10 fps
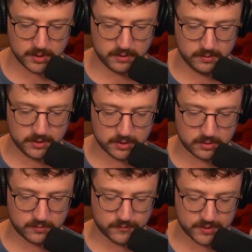we can
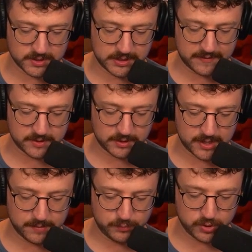go for this left
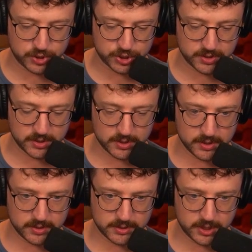lane push.
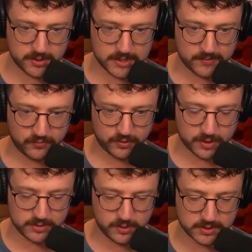Tyrion up
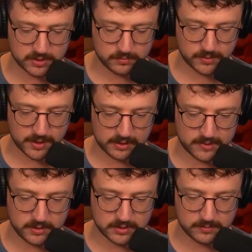front. We've got some
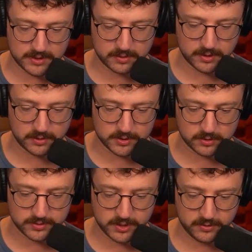elementals coming down here. Let's
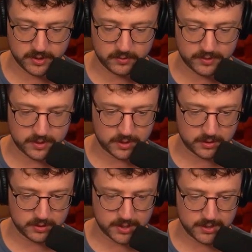go Tyrion with the
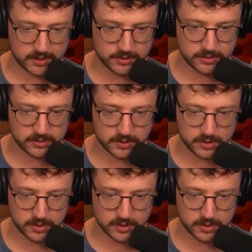Tidehunters.